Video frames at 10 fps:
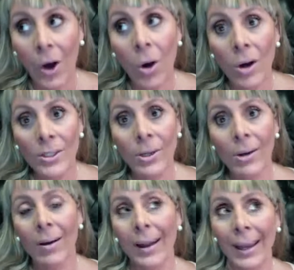
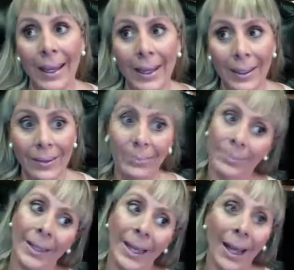Also,
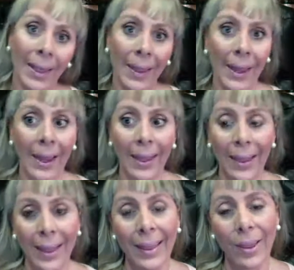
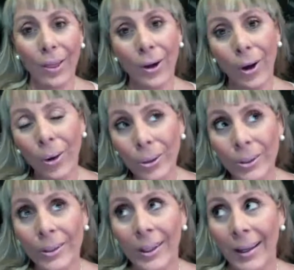the throat